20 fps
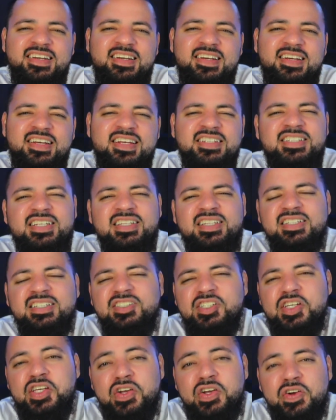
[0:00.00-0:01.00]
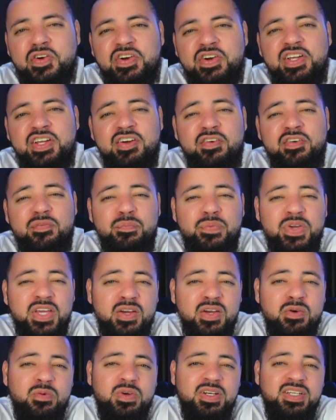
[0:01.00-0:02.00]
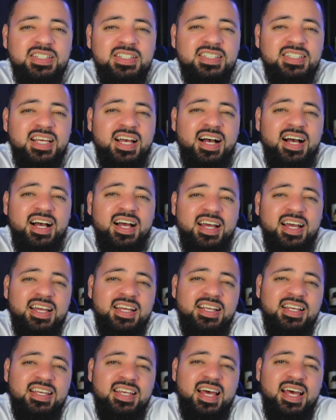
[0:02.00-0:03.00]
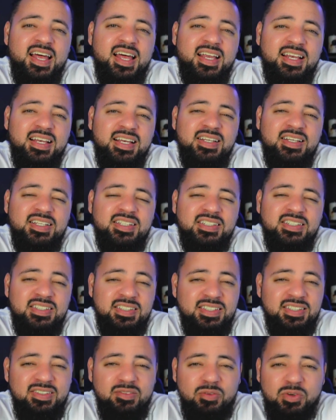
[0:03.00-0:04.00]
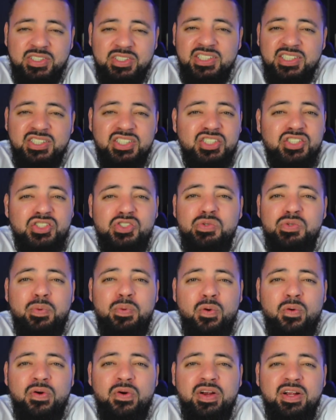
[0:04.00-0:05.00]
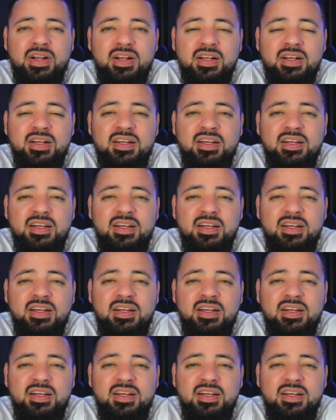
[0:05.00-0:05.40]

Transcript: Is it the security of being with this guy that was it just too boring?